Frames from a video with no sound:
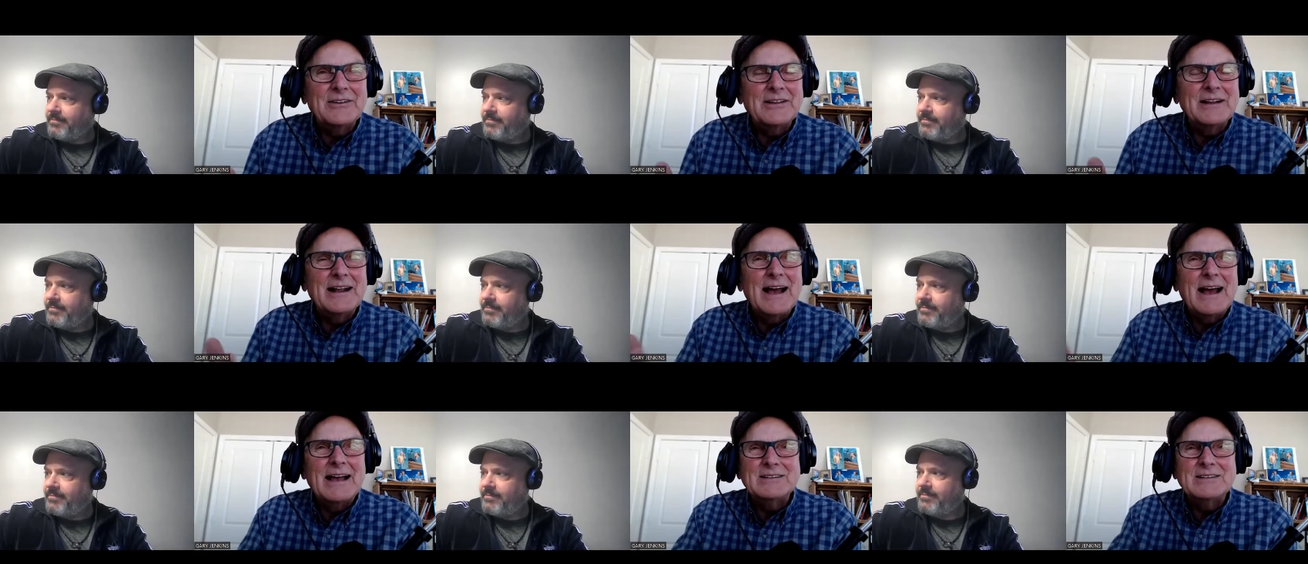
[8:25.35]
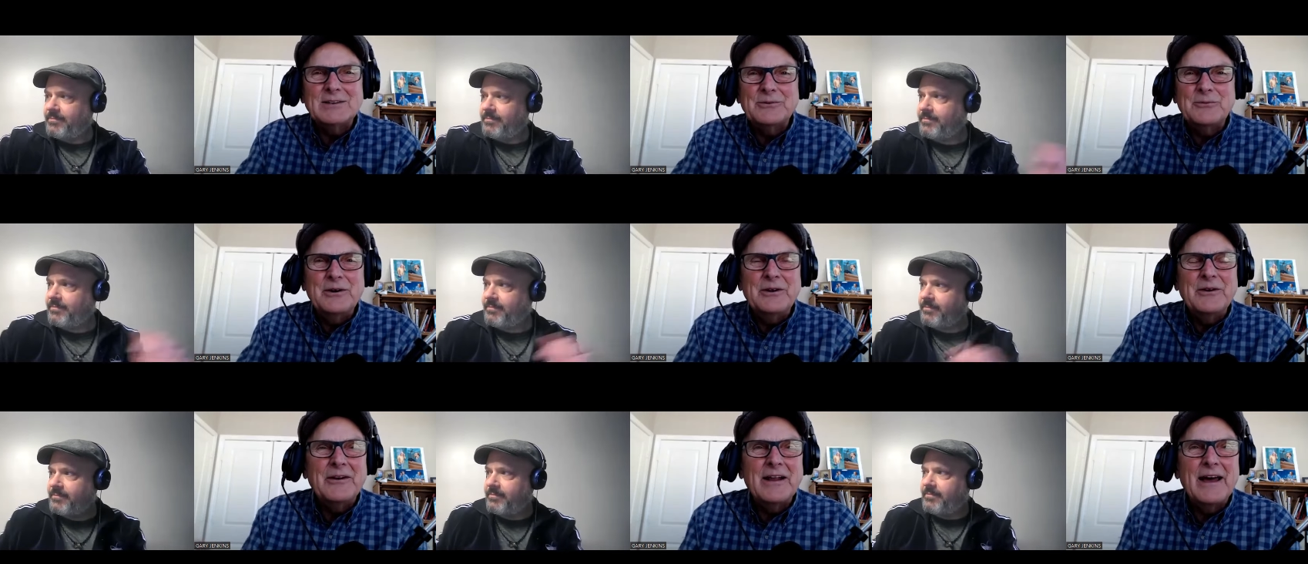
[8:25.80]
Speaker 1: the guys that
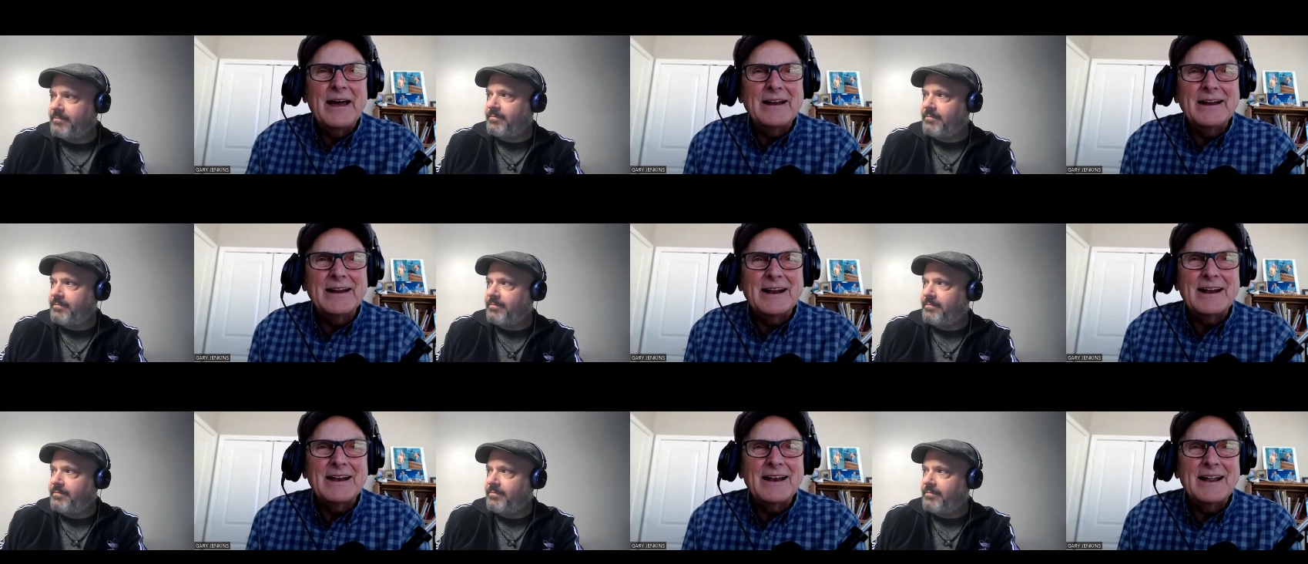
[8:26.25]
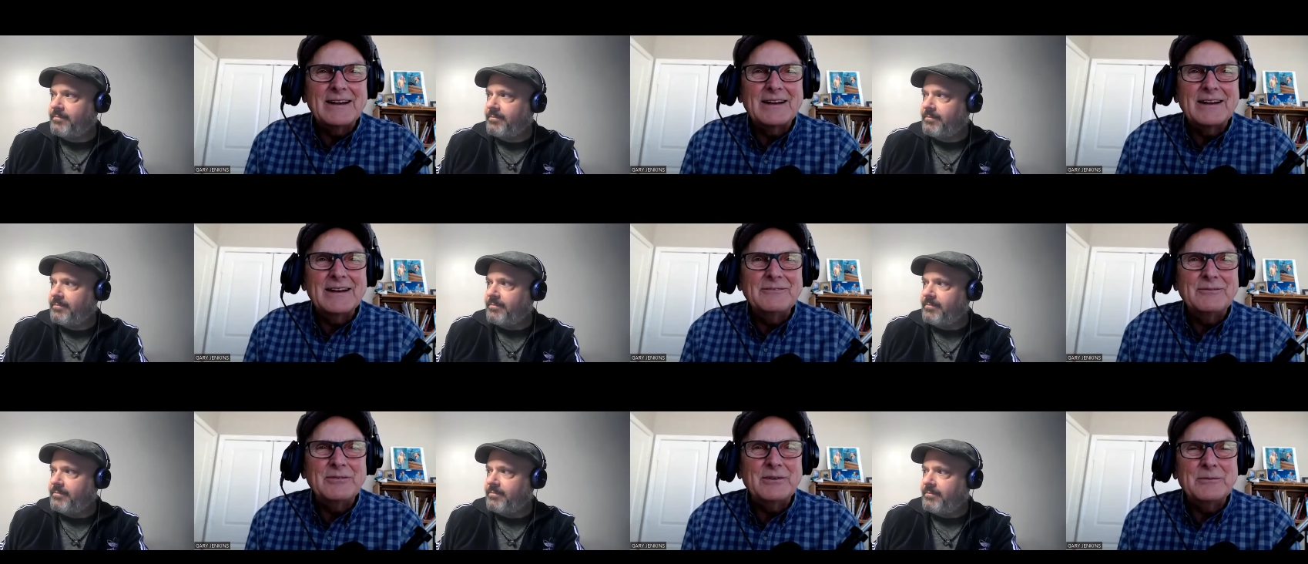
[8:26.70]
went around and
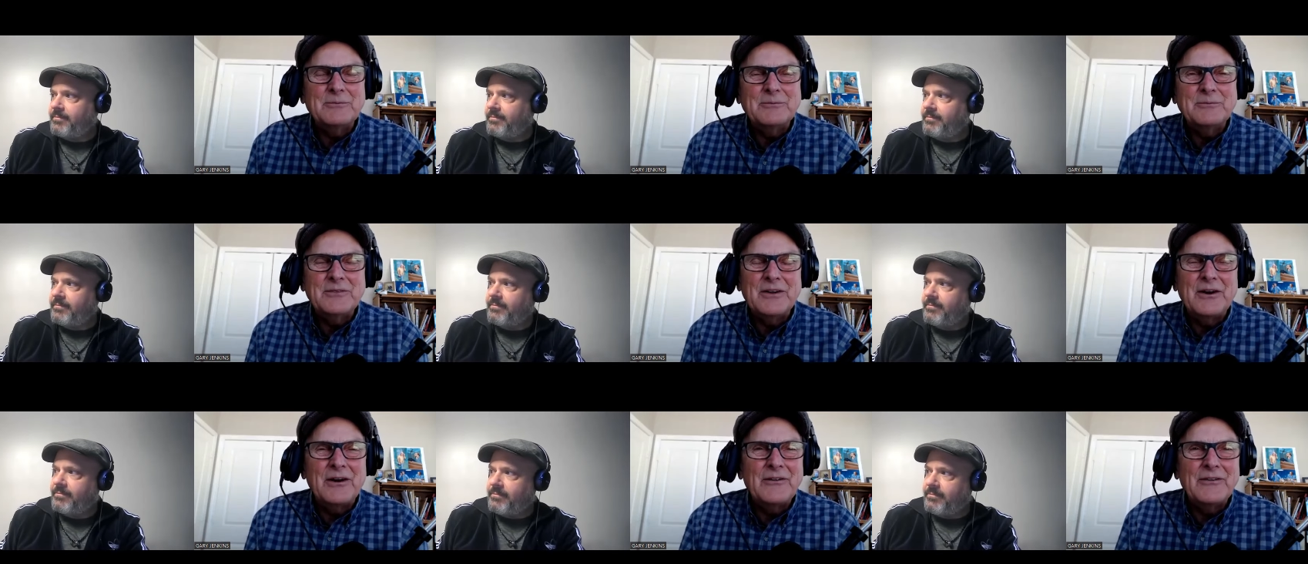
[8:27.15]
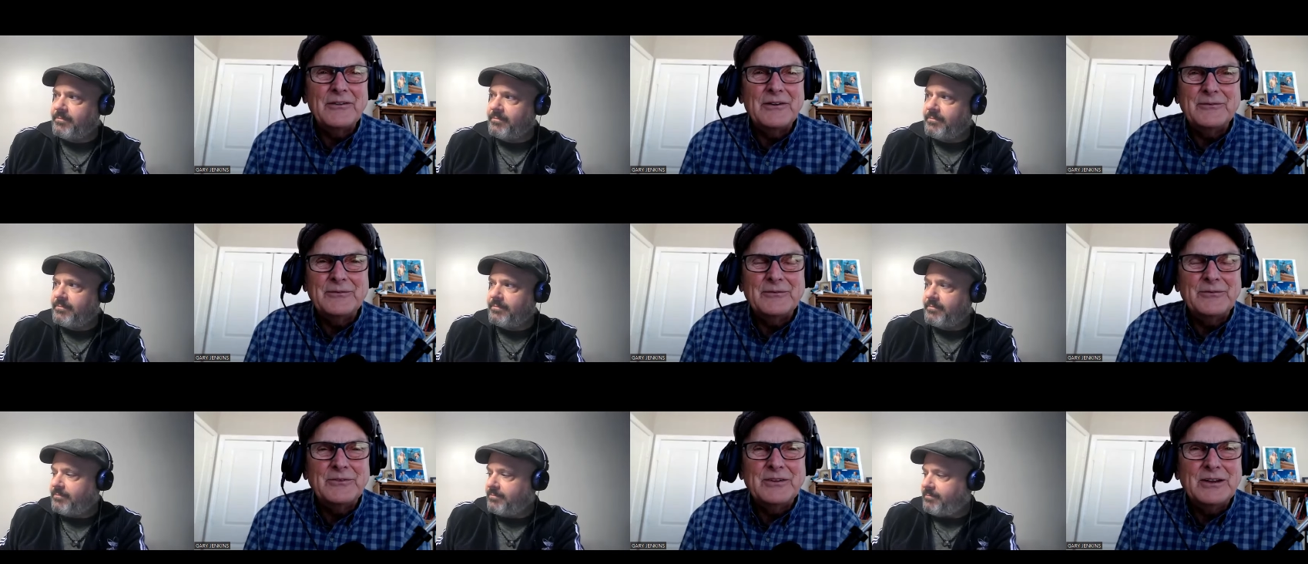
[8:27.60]
collected from all
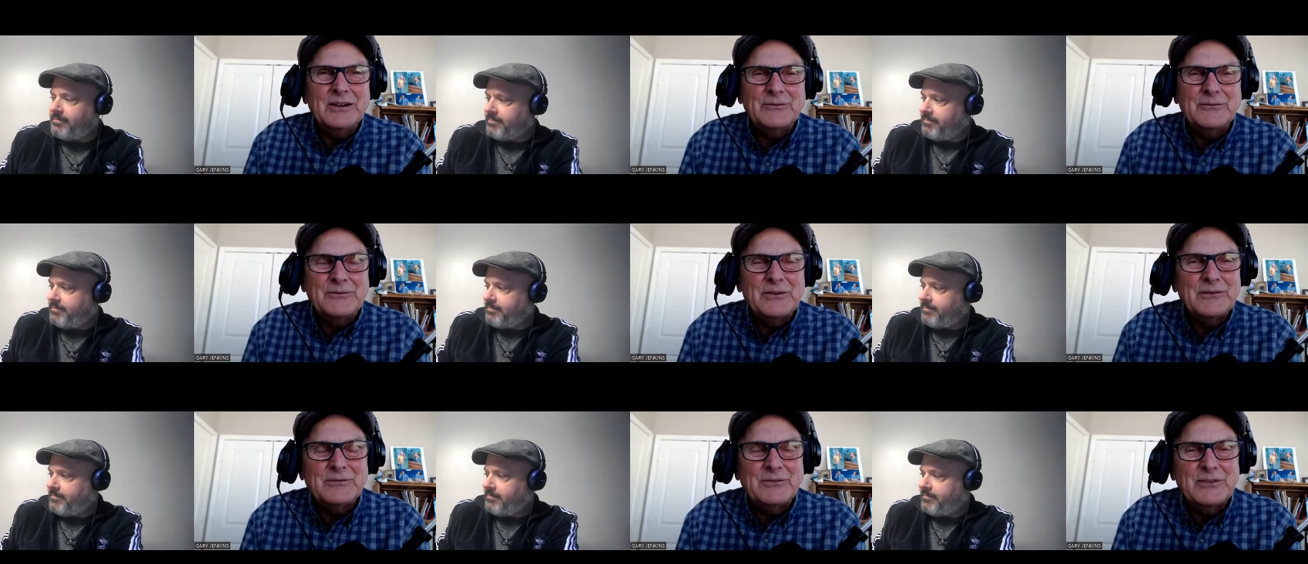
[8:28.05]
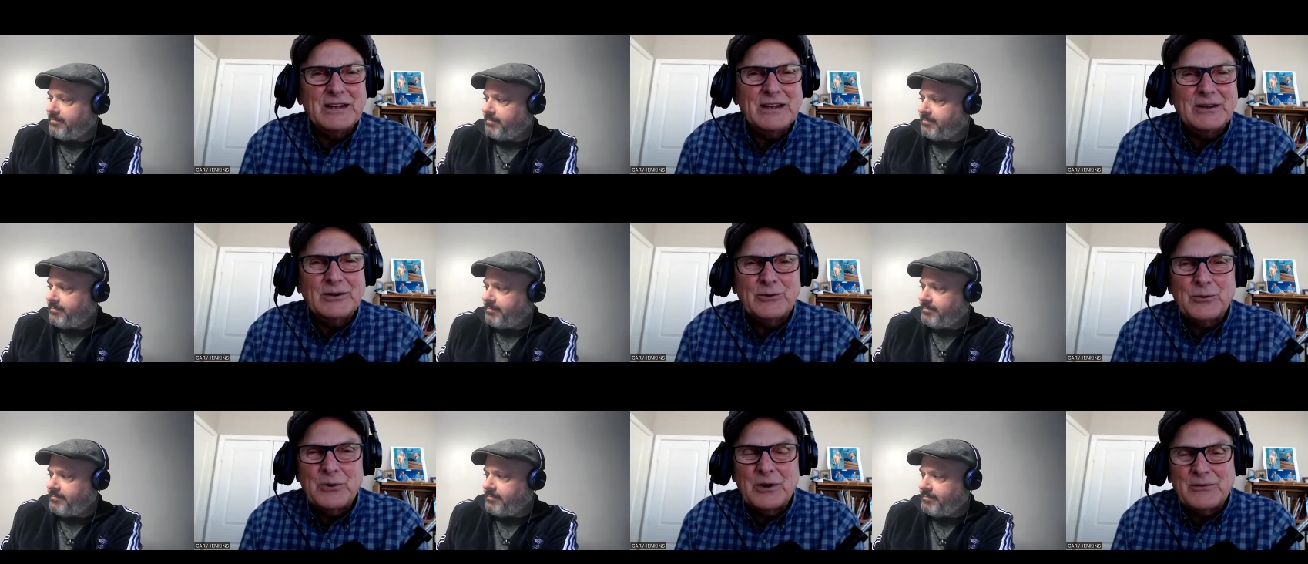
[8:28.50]
the,
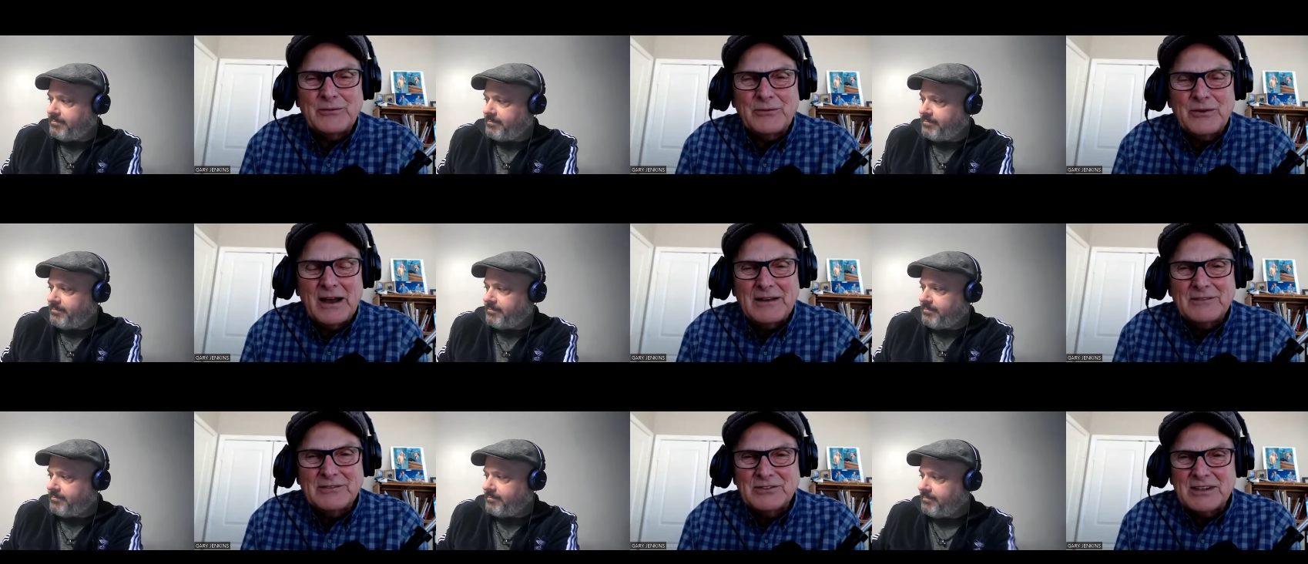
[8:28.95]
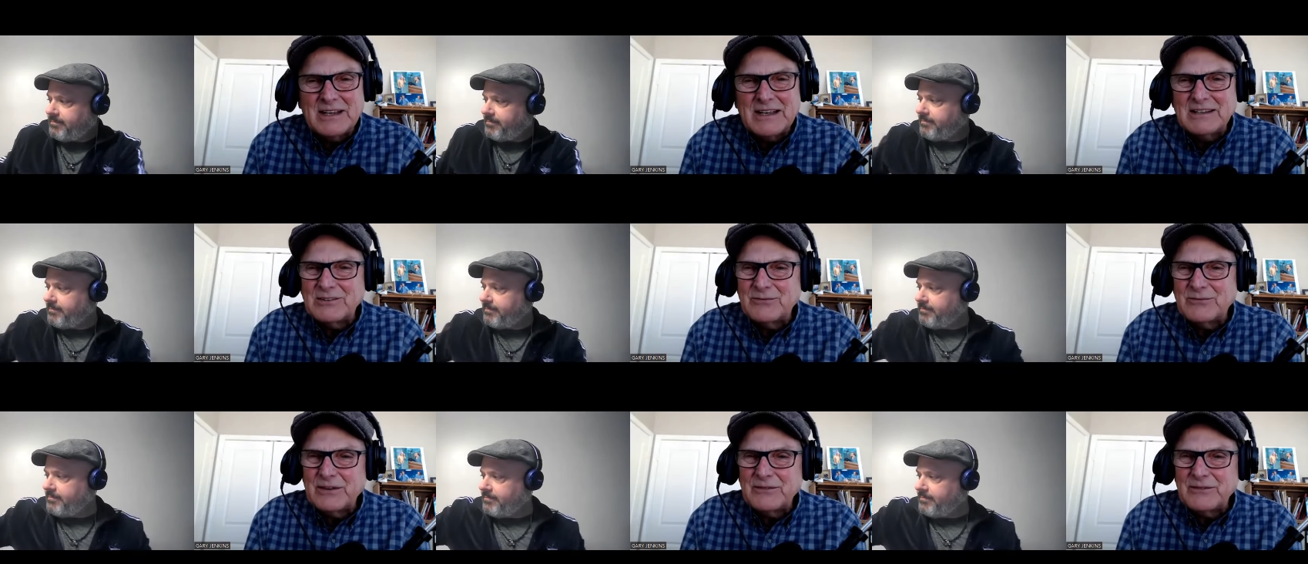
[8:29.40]
15, 25 cents,